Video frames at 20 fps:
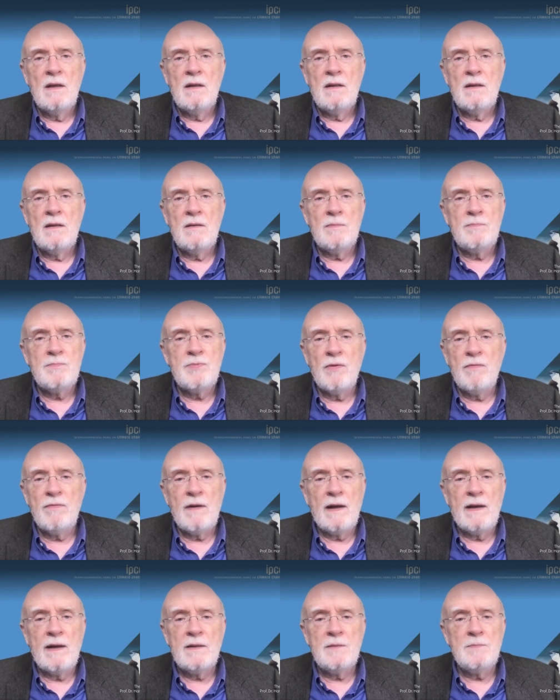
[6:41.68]
uh,
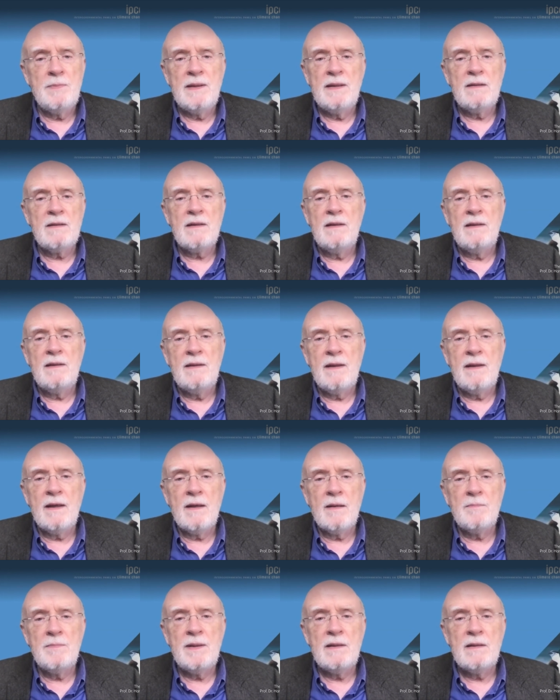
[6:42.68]
provide, be it clean
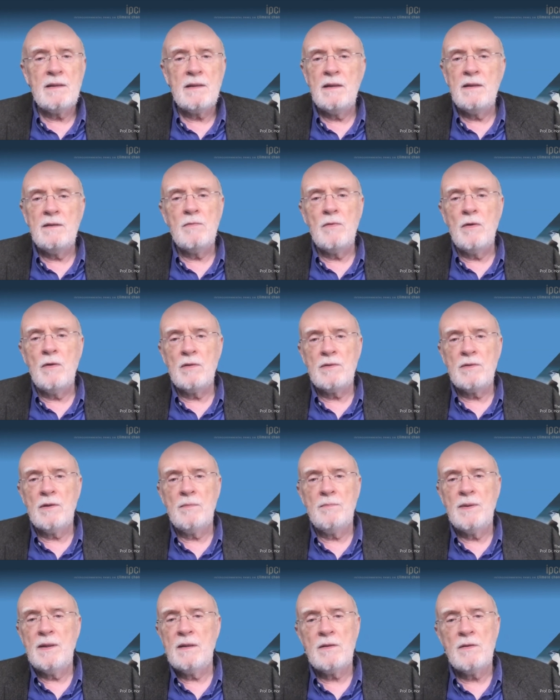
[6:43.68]
air, be it clean water,
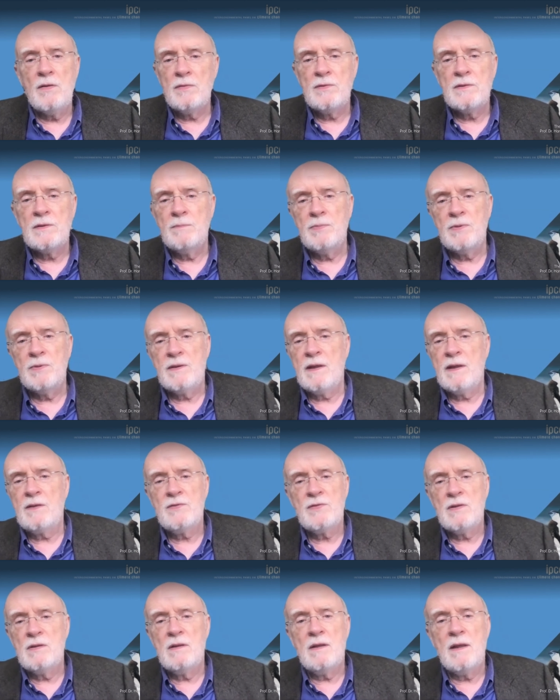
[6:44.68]
be it coastal
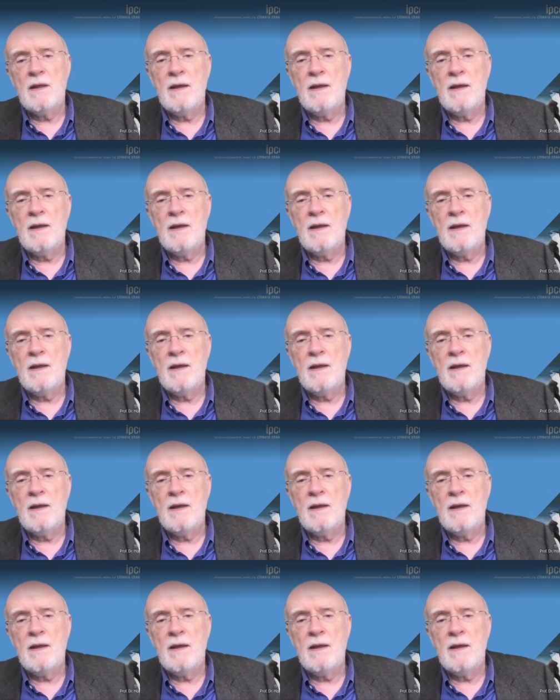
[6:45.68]
protection,